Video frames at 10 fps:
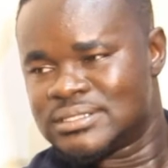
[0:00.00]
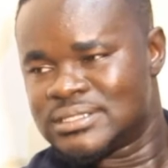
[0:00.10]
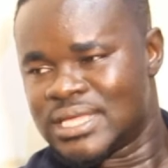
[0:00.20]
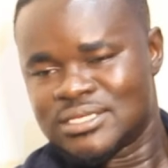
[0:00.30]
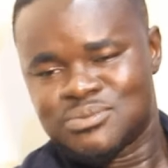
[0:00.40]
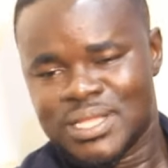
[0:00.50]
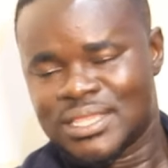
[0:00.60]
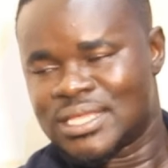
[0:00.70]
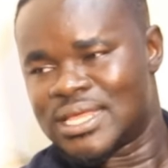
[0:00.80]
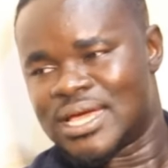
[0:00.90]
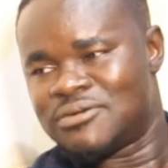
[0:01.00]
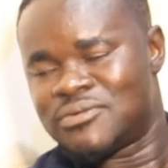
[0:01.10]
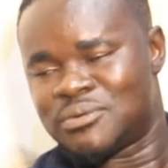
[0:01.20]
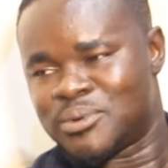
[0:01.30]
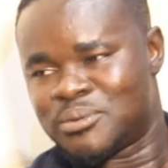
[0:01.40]
That is one thing I have
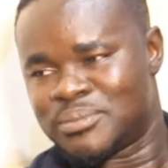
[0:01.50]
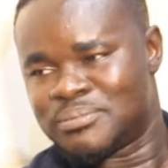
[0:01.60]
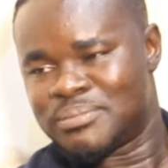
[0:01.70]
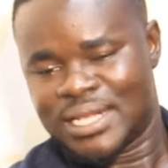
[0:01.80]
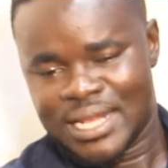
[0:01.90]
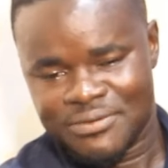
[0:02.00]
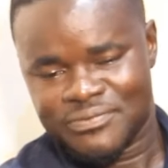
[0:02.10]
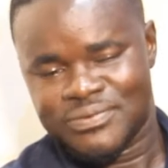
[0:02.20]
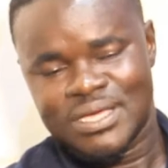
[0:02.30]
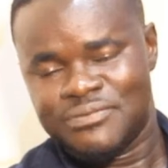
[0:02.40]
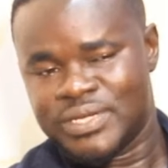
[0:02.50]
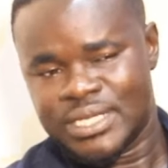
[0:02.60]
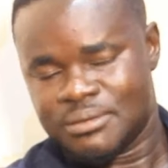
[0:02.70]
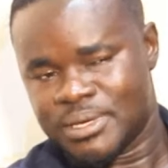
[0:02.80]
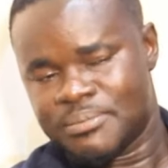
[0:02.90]
on my life. Every
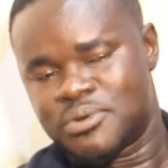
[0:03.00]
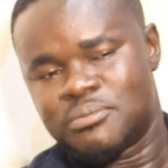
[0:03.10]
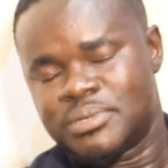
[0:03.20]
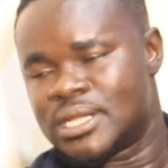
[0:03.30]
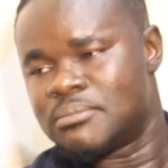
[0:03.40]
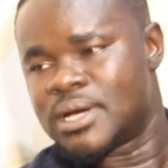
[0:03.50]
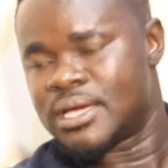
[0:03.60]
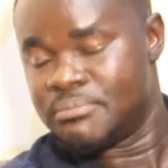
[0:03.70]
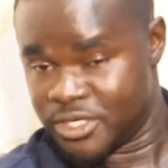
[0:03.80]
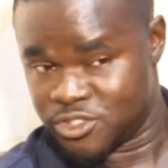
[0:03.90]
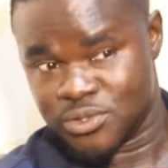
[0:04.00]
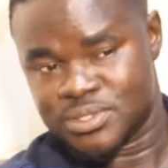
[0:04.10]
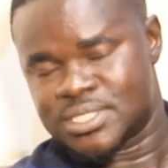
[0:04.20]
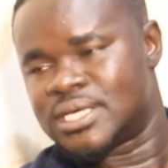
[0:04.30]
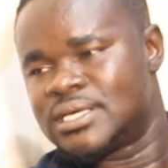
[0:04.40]
day, I make sure I
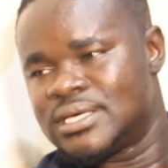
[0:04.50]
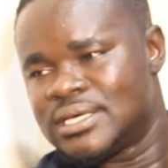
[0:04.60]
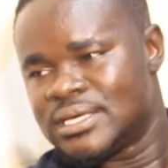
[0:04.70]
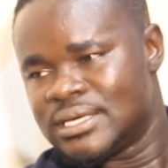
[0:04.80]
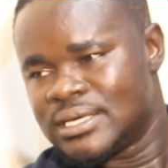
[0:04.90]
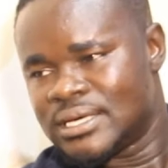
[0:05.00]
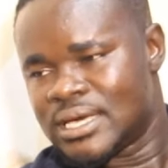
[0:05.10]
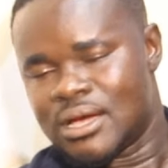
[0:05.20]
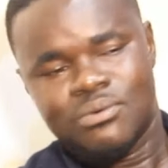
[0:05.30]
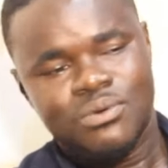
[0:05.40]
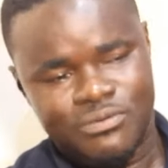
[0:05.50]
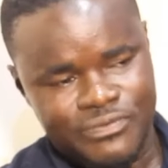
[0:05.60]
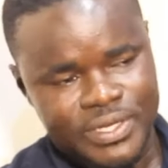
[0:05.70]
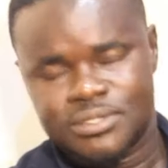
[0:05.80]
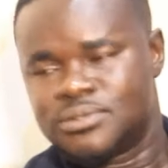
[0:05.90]
say, I won't
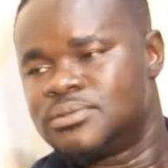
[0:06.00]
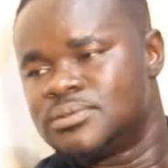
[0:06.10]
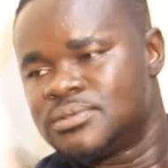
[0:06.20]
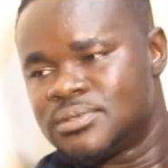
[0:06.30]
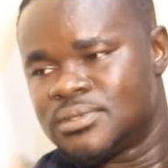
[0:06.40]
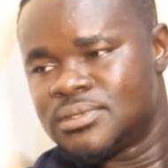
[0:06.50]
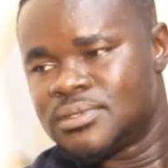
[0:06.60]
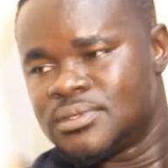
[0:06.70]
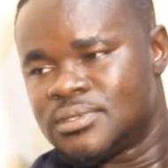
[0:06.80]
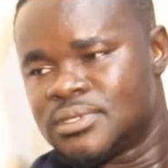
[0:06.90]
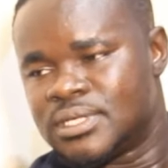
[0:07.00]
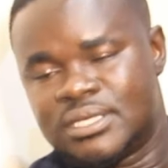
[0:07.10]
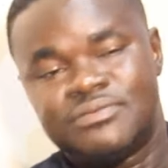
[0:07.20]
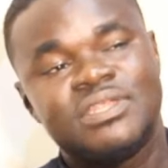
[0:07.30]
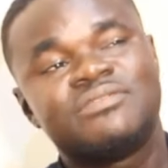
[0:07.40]
offend you.
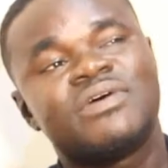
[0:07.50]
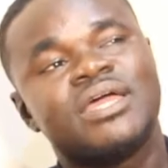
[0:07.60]
And even if